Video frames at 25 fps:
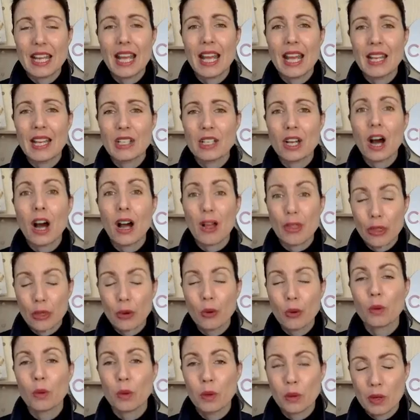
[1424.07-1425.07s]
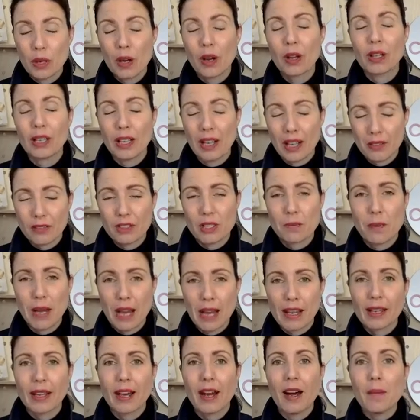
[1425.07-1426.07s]
and I thought we were going to have to
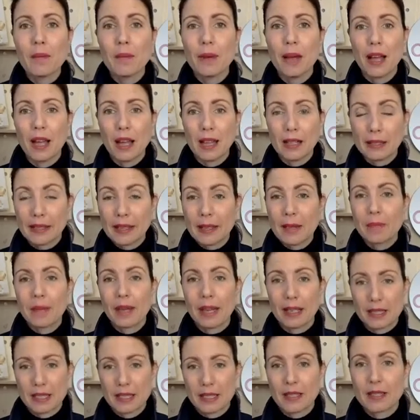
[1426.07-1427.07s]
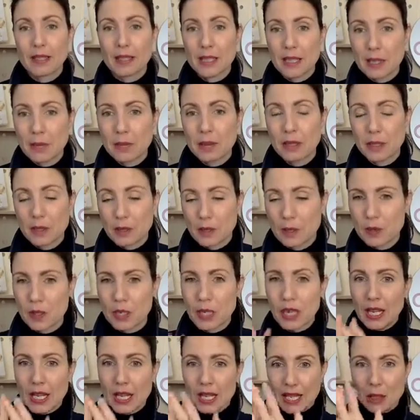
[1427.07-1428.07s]
pack up and get back to the city because